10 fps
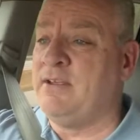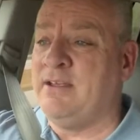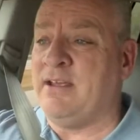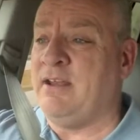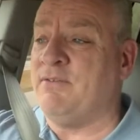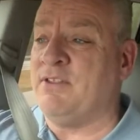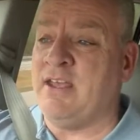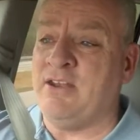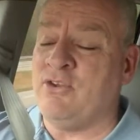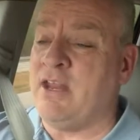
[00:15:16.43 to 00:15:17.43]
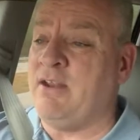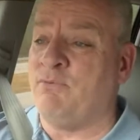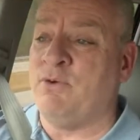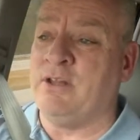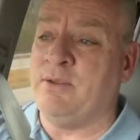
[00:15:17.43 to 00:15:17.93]
And even then, you can't even
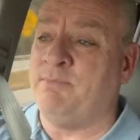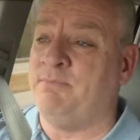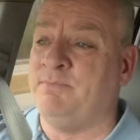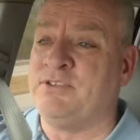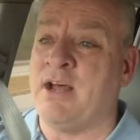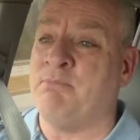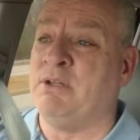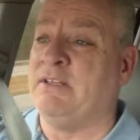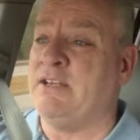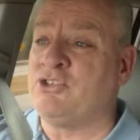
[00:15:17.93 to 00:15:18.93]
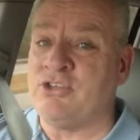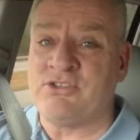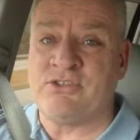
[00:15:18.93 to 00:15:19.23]
really, it's not malicious